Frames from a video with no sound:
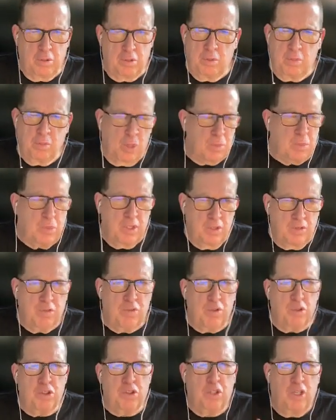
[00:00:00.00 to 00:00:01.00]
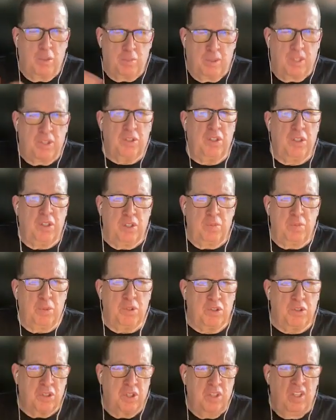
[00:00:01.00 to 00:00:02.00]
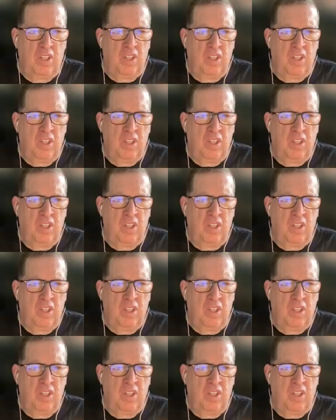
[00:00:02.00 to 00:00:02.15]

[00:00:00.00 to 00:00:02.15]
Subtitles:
it might be their first time on campus.